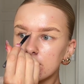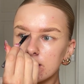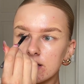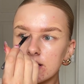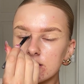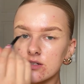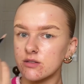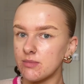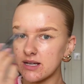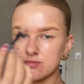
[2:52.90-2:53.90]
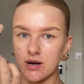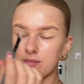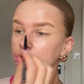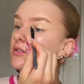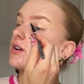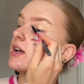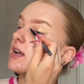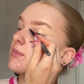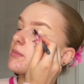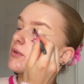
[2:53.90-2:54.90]
and it just makes my eyebrows look a
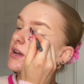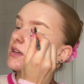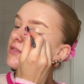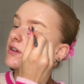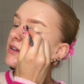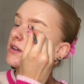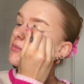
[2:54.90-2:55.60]
little bit more even,